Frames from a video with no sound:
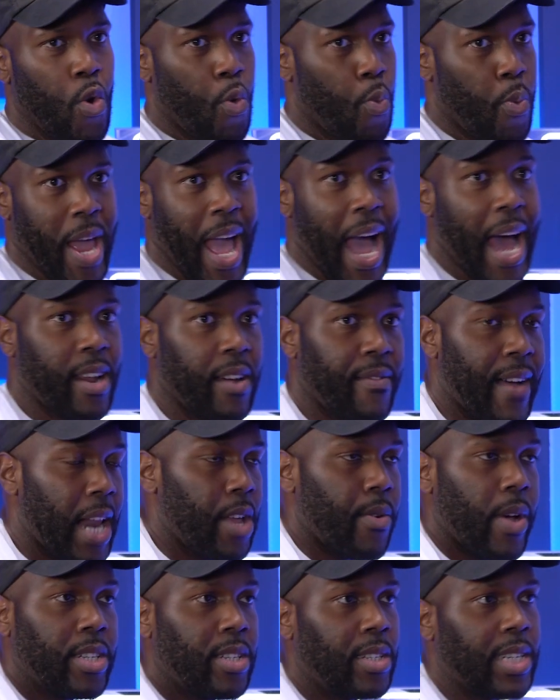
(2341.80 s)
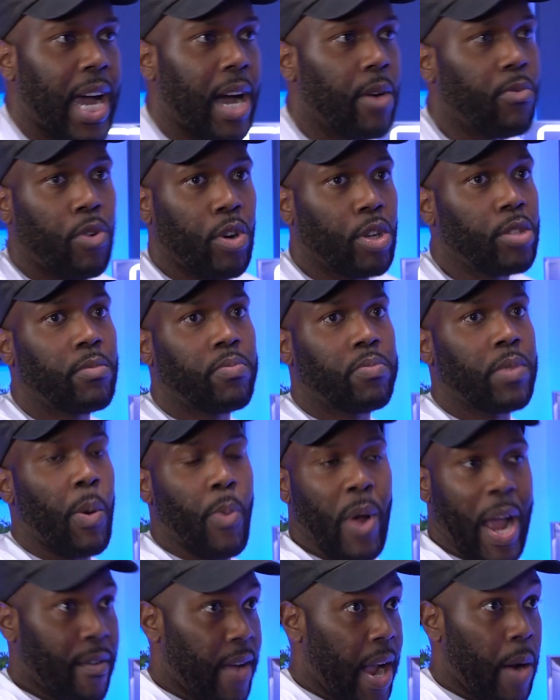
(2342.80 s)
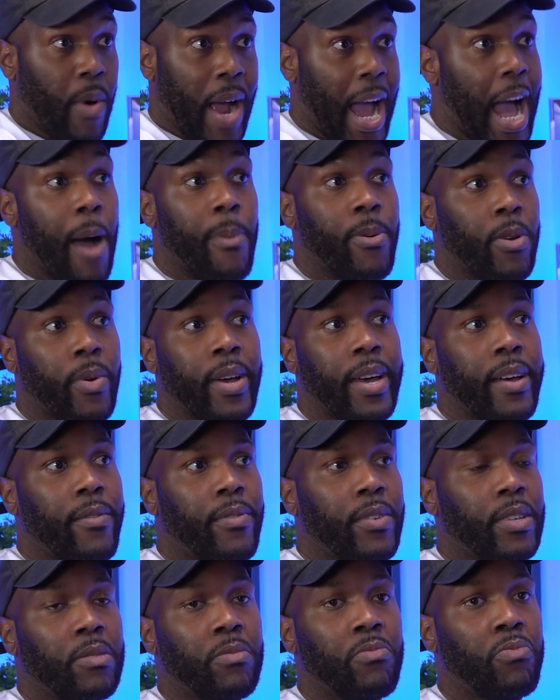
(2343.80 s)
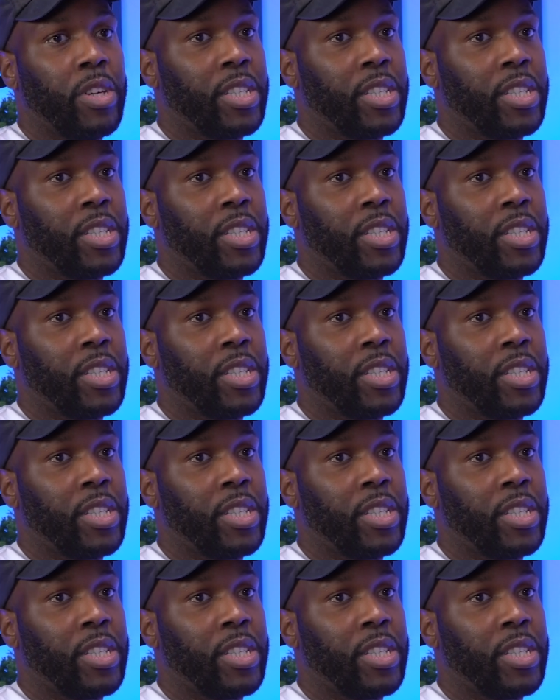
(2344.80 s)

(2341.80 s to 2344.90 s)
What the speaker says: we had a valuation that we're happy with, and